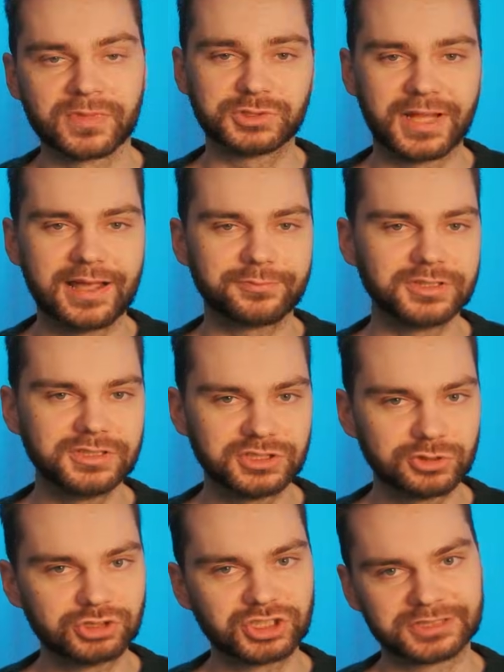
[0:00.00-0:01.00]
as you have a
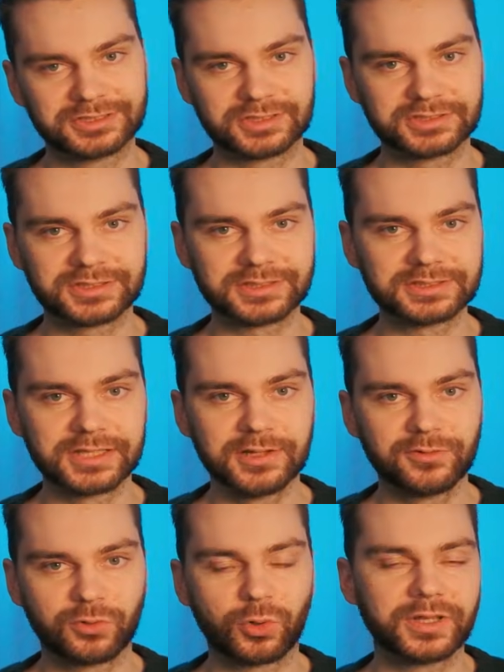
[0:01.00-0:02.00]
huge assistant
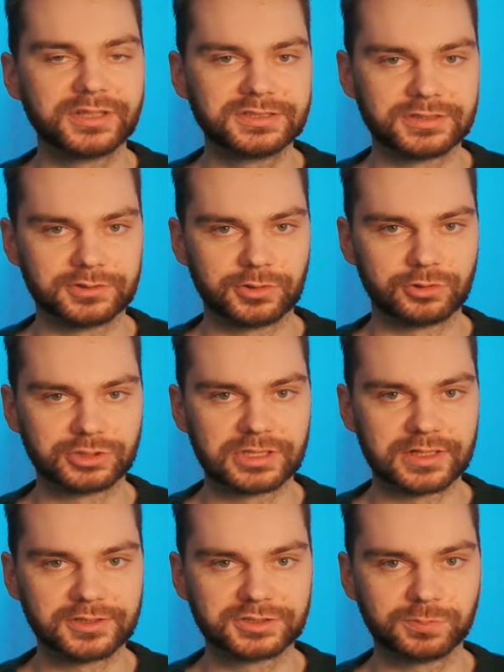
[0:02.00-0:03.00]
for hitting
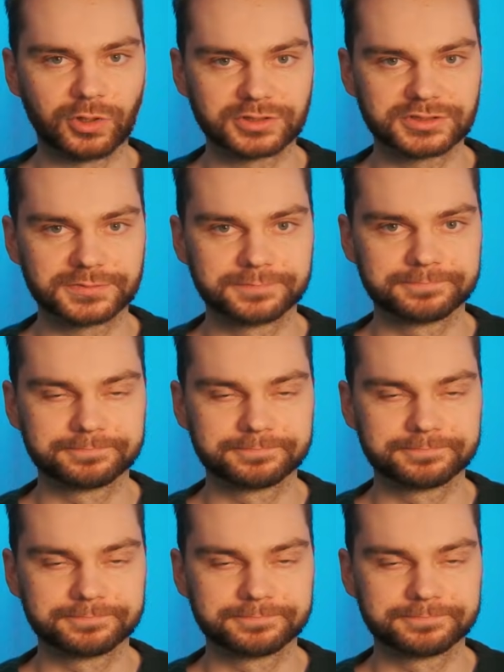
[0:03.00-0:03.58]
those little spots.